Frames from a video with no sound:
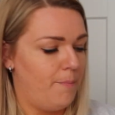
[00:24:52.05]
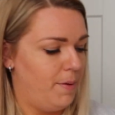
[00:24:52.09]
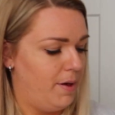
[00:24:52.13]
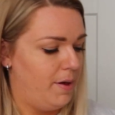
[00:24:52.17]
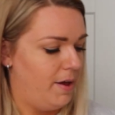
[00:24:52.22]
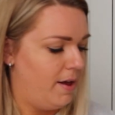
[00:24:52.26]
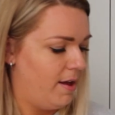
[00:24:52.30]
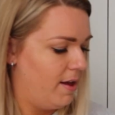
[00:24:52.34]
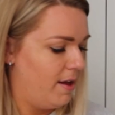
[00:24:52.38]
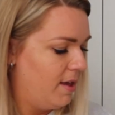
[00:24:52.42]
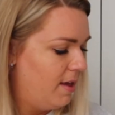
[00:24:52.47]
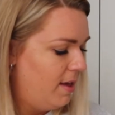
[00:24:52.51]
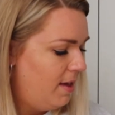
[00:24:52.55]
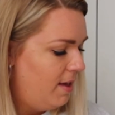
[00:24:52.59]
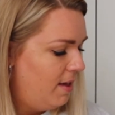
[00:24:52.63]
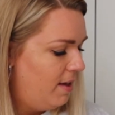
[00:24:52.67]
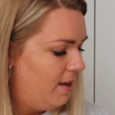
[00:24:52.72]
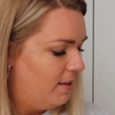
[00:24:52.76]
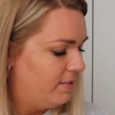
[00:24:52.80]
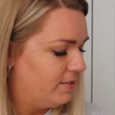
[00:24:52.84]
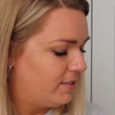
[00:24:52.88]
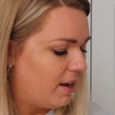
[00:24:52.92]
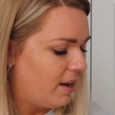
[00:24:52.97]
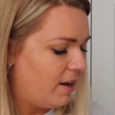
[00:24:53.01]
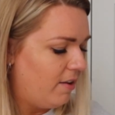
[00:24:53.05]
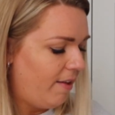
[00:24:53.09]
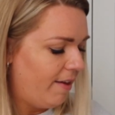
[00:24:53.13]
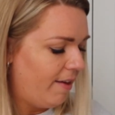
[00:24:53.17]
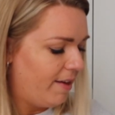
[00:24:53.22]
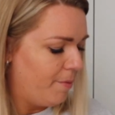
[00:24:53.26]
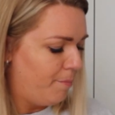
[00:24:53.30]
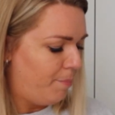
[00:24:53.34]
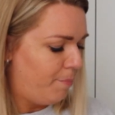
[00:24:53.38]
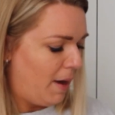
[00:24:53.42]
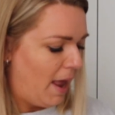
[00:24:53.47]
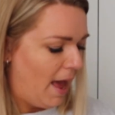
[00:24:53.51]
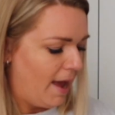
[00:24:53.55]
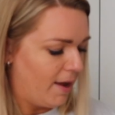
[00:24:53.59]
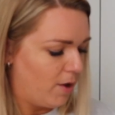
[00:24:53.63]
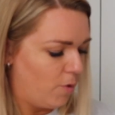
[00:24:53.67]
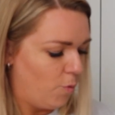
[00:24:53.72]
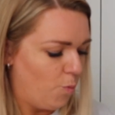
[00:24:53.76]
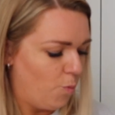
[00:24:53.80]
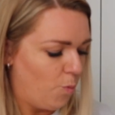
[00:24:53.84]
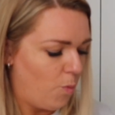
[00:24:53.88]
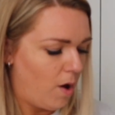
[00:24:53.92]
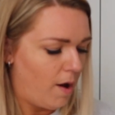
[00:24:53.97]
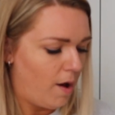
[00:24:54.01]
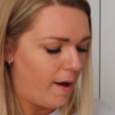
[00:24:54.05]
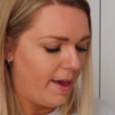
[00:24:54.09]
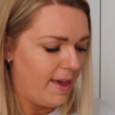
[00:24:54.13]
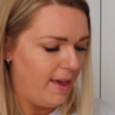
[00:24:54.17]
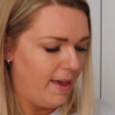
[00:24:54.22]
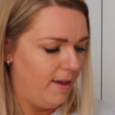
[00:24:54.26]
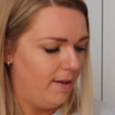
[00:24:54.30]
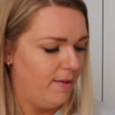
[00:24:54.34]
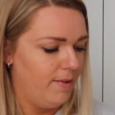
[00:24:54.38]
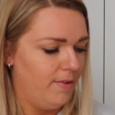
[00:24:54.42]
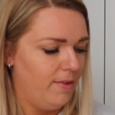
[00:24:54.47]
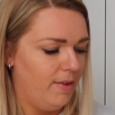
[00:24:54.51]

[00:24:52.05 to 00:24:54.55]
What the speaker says: but it's kind of like a black and white